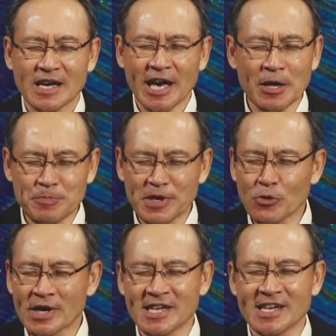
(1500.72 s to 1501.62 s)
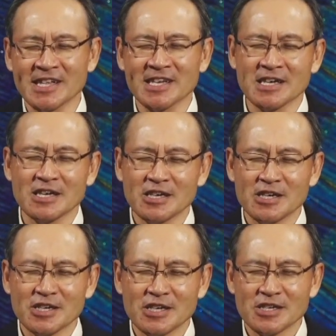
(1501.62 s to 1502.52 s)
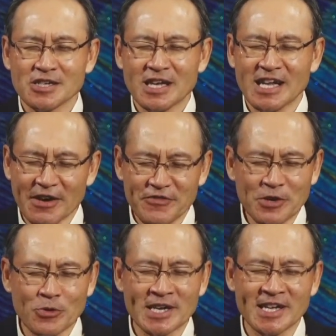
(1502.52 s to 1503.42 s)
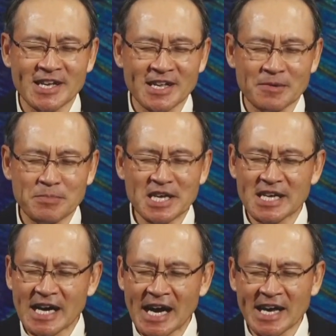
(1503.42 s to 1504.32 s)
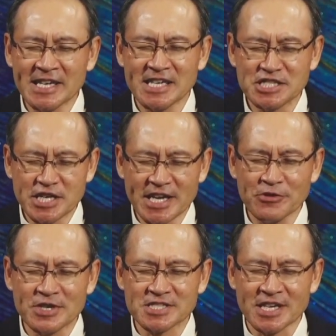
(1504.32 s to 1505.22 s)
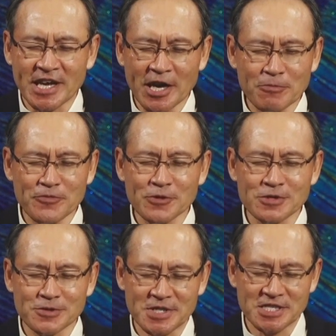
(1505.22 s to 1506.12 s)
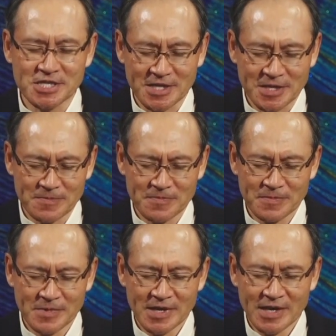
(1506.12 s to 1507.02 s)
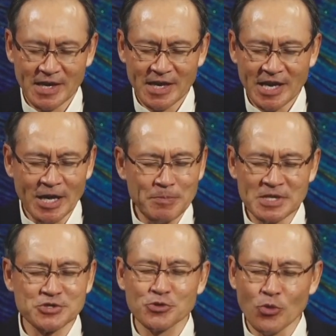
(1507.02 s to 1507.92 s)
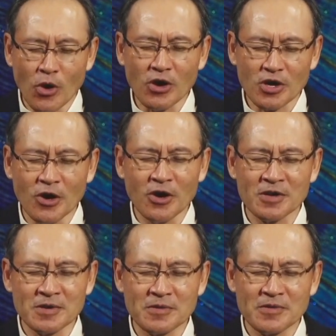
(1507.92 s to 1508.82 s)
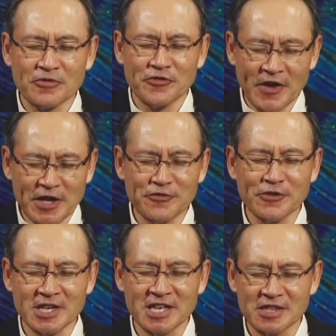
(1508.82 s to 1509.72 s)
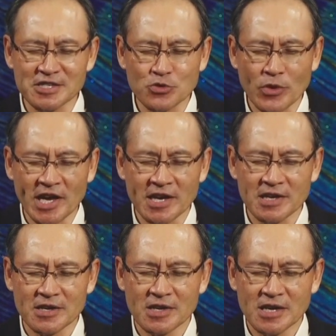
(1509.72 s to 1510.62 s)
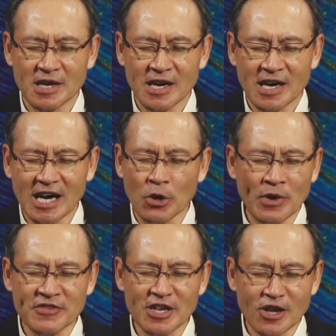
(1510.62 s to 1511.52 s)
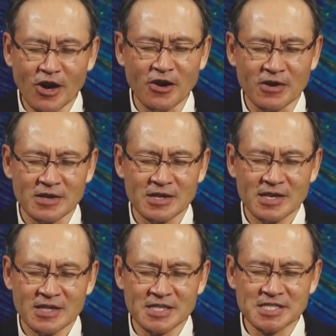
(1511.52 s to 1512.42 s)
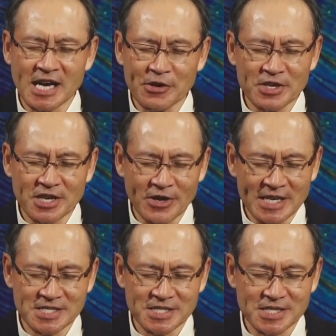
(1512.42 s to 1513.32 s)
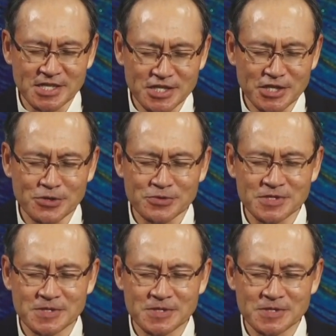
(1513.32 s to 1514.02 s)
helping one another, loving one another, being kind and generous and helpful to each other. Help us to walk on faithfully in this way, however long this current crisis continues.